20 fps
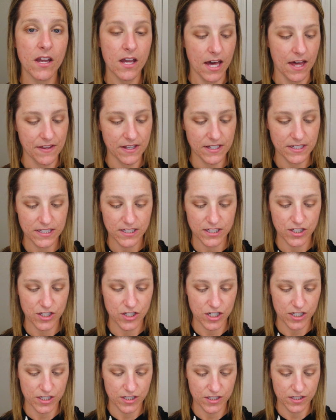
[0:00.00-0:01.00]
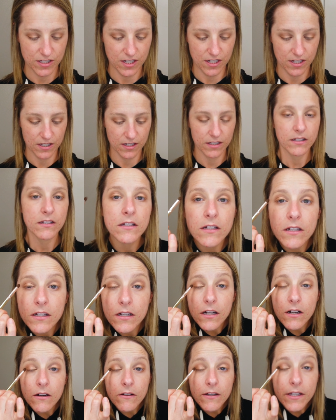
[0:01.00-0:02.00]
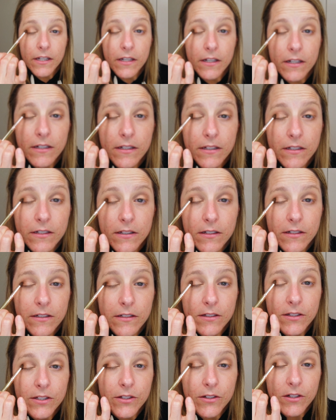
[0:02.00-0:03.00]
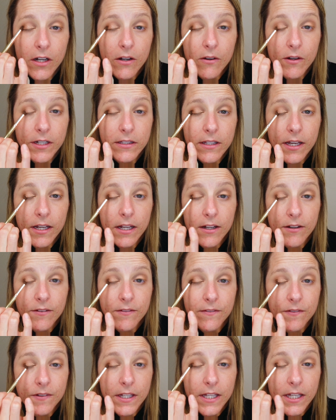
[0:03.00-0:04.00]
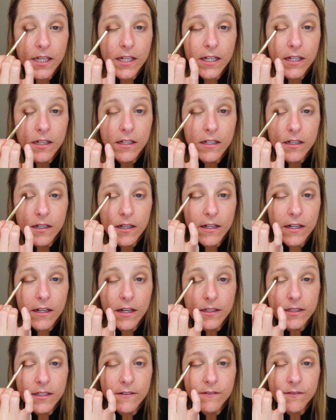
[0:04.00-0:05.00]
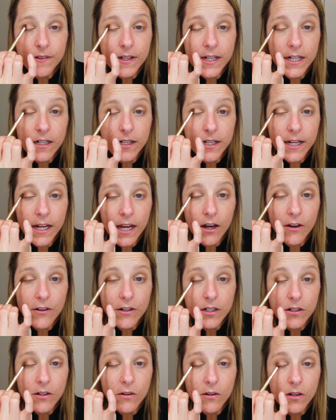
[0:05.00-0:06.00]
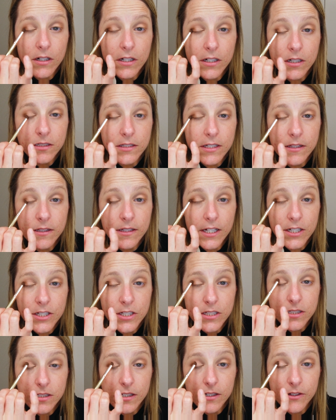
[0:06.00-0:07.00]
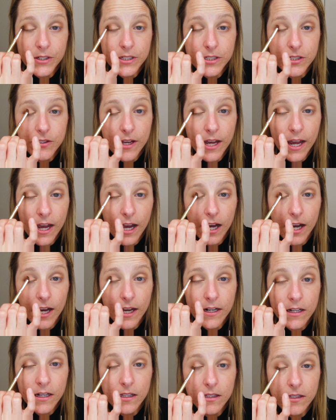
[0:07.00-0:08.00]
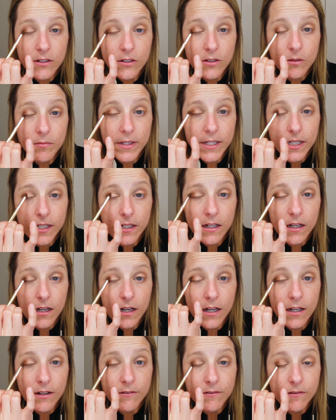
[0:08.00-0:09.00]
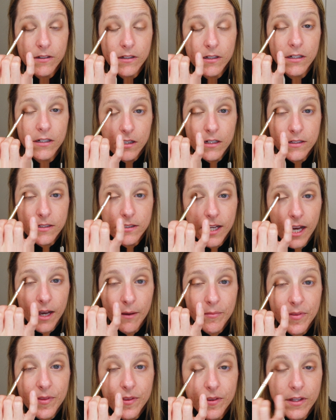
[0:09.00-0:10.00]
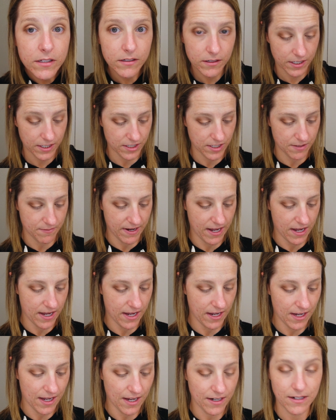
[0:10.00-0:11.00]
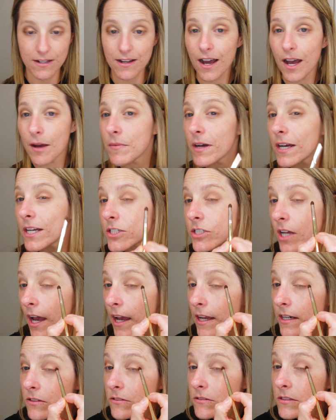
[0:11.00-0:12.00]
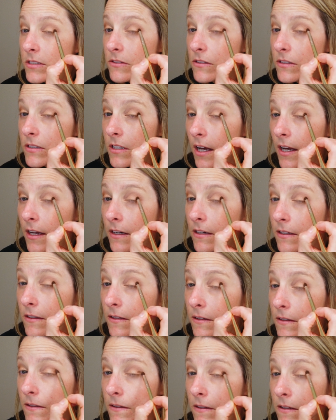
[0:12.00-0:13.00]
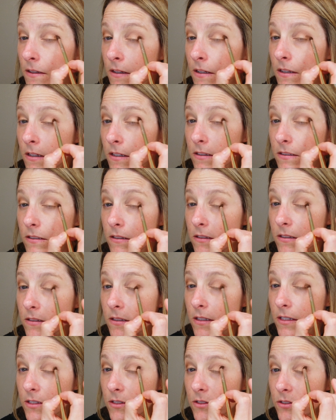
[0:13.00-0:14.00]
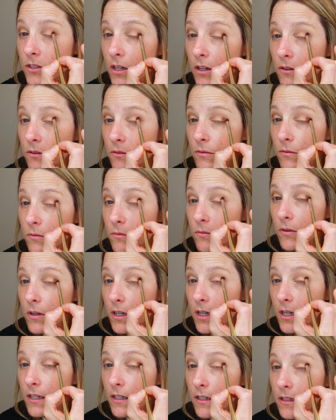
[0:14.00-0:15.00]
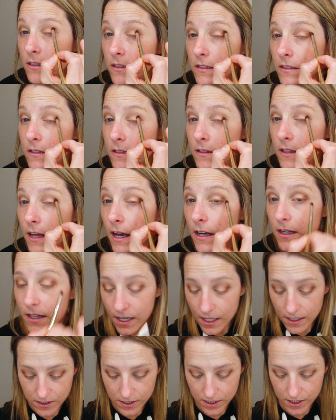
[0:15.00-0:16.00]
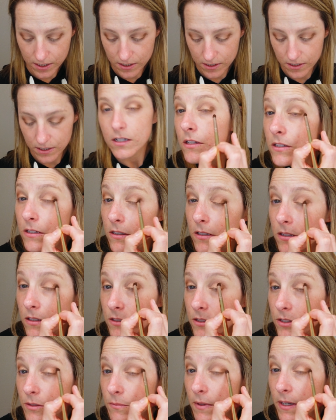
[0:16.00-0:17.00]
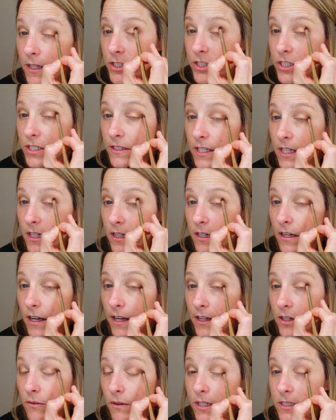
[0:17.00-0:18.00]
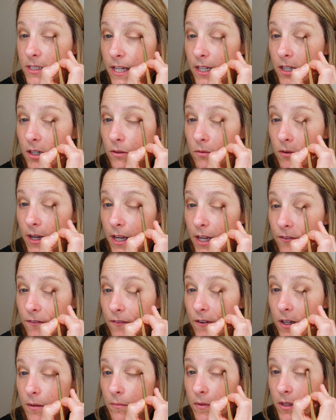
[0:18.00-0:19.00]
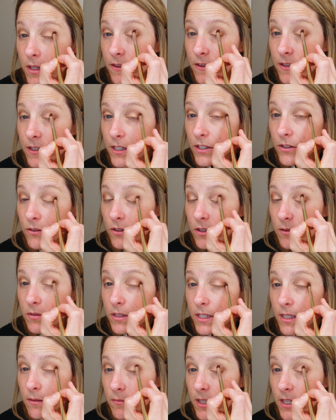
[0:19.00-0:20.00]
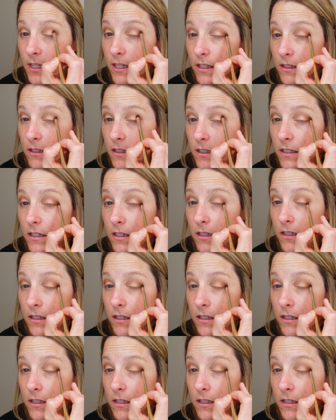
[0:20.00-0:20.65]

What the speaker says: And this is just going to go in like a V, the very outer corners, and that's just going to add a little bit of depth into my eye. Not much, I don't do a lot. I don't want that color too much in there. I don't want to take away from the You Complete Me color.